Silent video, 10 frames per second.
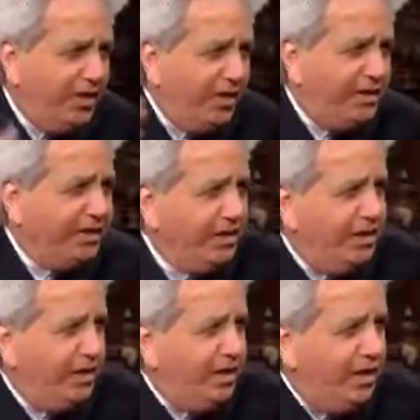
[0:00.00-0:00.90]
in Eden
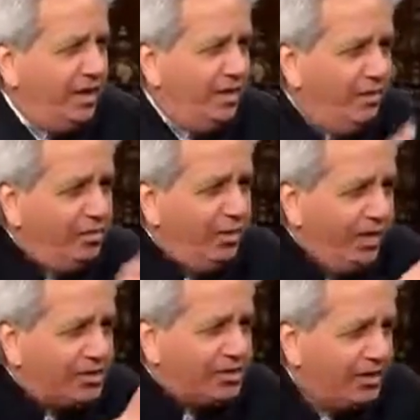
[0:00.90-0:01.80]
or
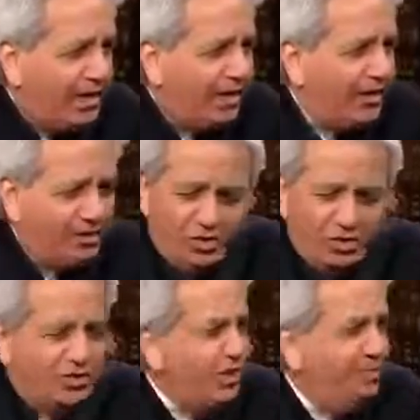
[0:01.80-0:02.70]
places like that
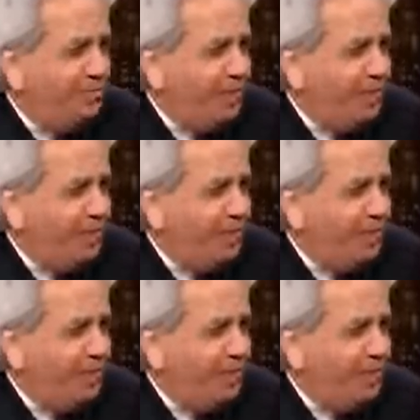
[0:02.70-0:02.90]
girl is.